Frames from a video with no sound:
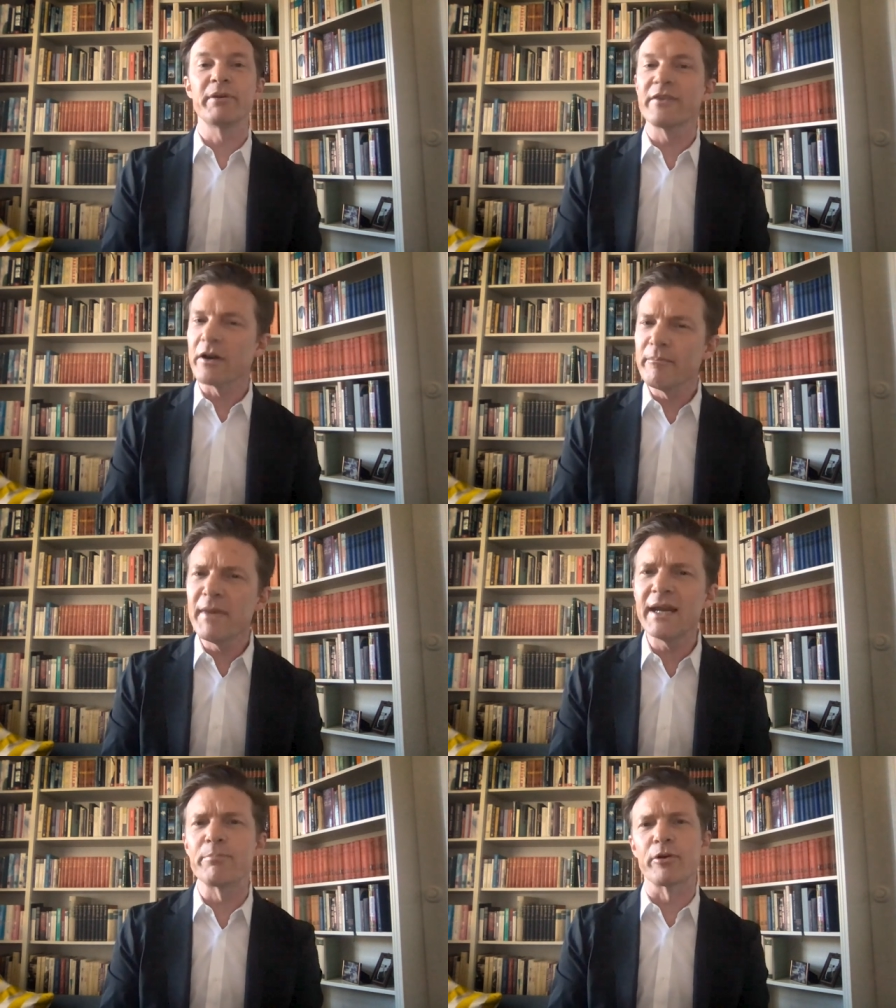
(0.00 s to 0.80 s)
but there are
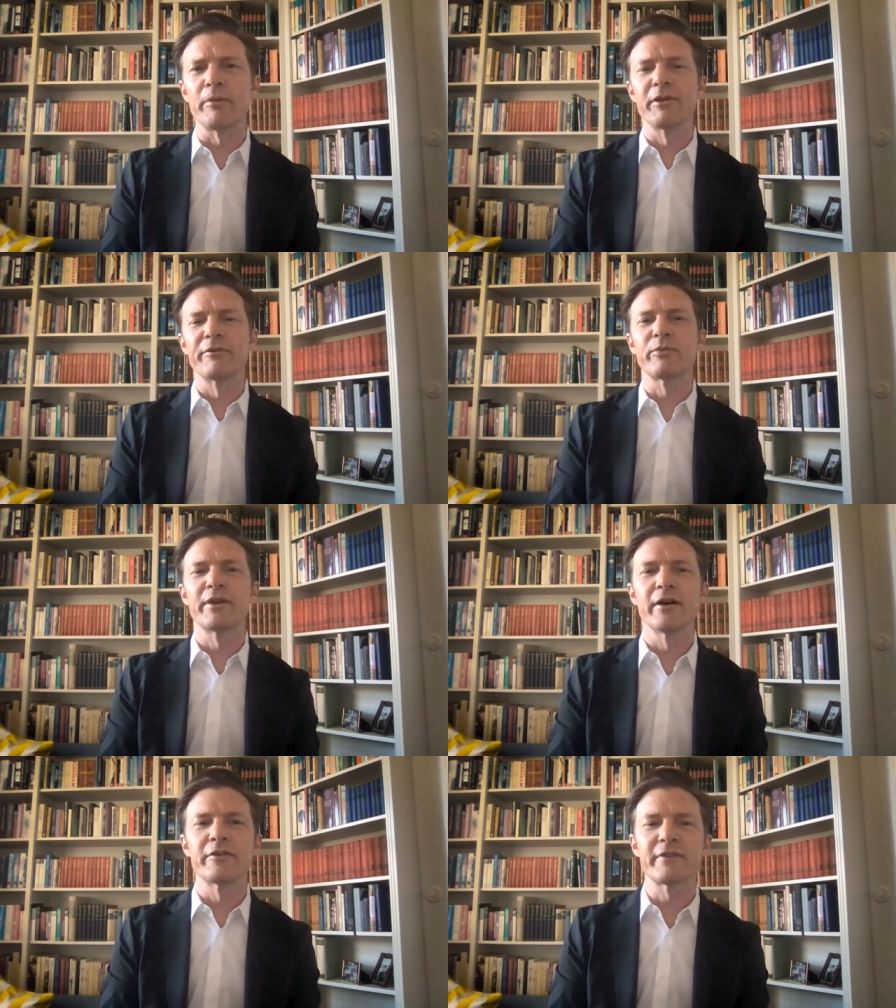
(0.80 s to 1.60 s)
many problems
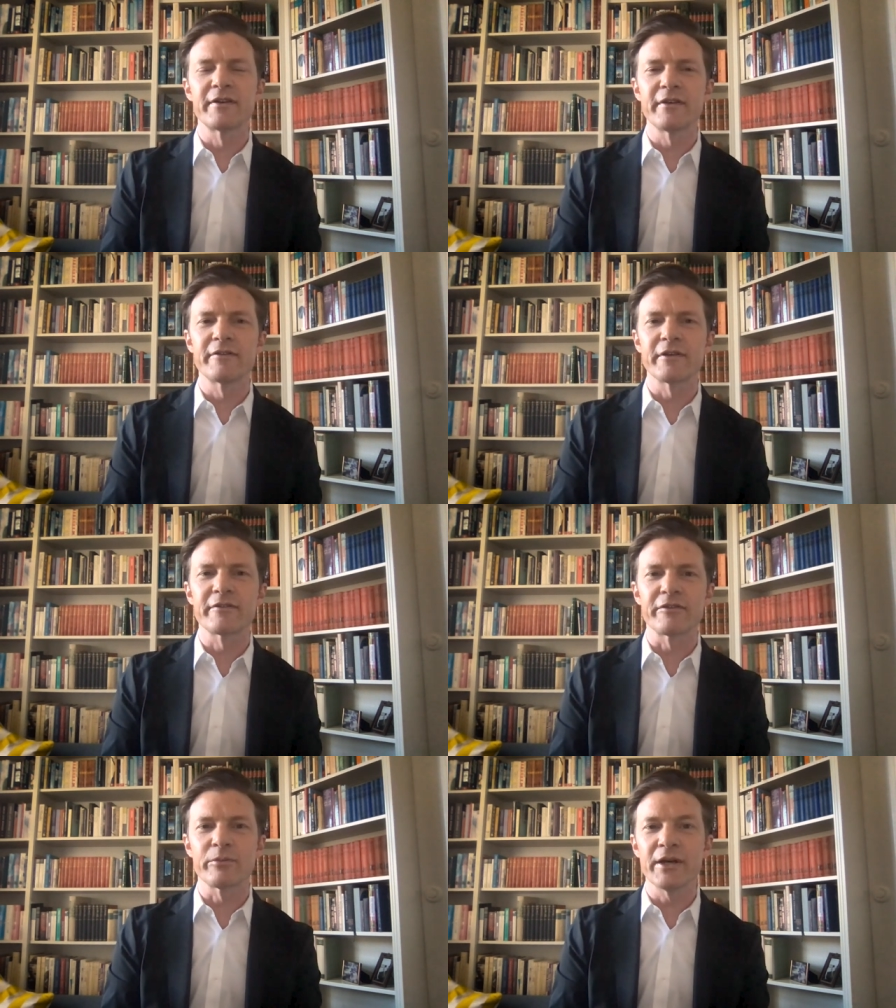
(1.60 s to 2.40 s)
with those
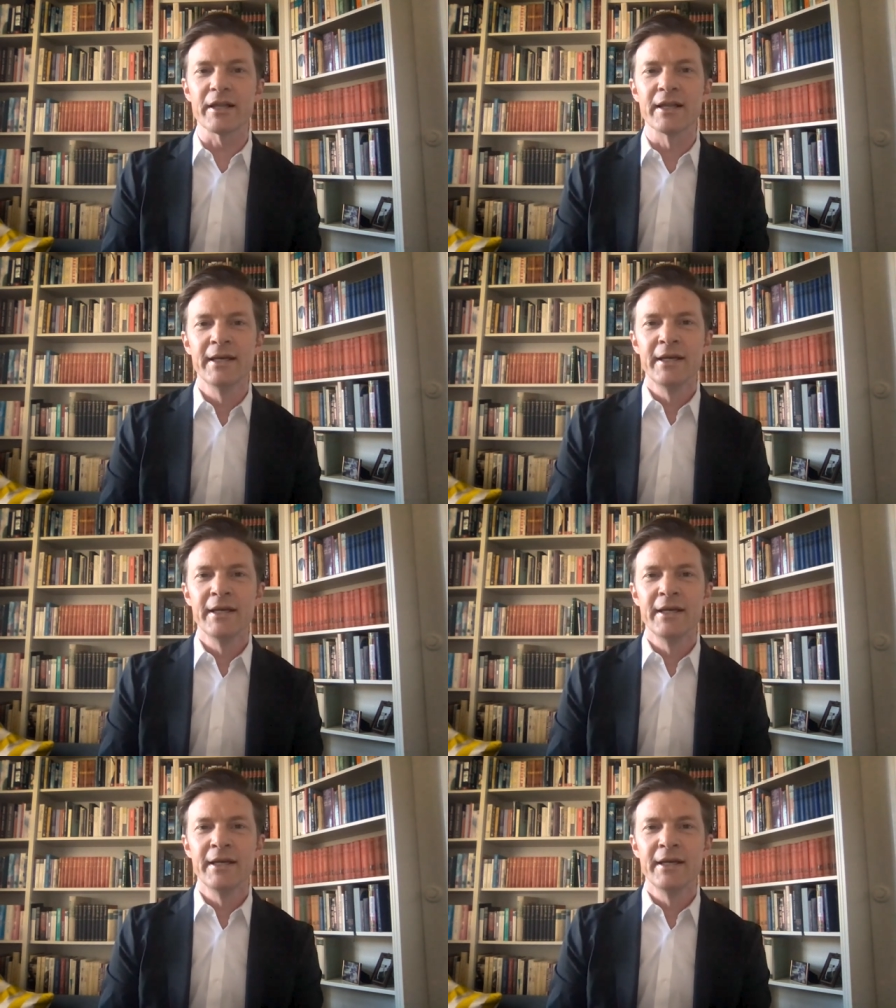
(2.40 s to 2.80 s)
statistics as well.